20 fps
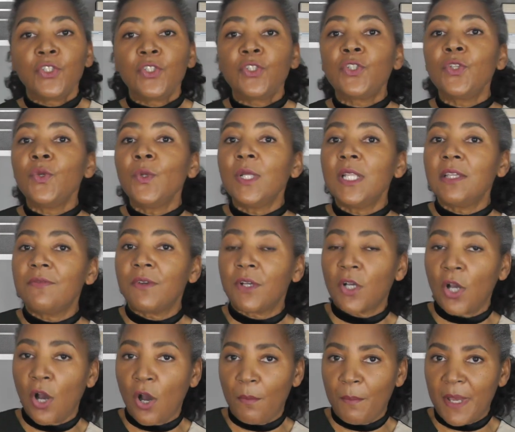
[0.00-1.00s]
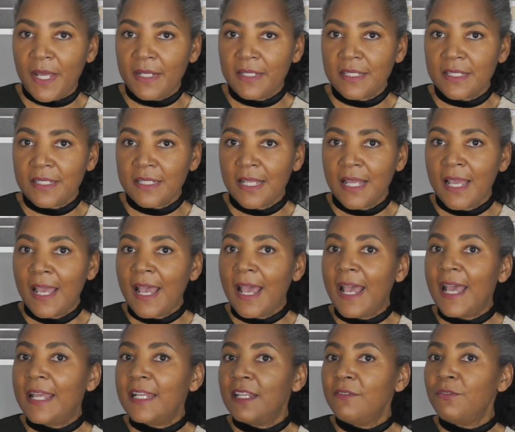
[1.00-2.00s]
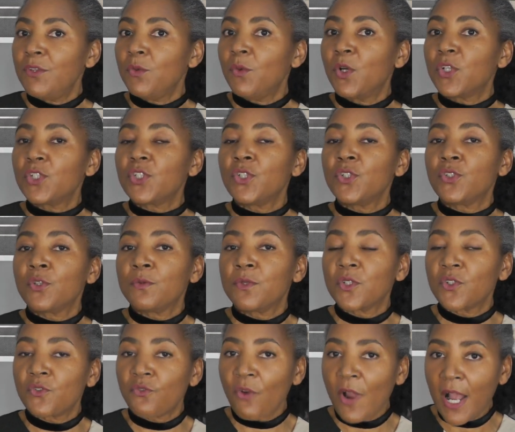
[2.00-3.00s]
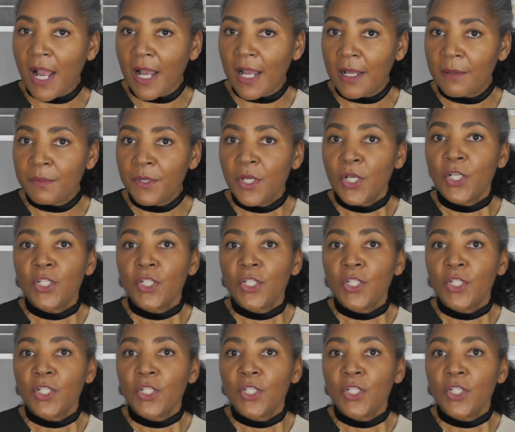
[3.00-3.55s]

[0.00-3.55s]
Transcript: do leave a comment and if you want to subscribe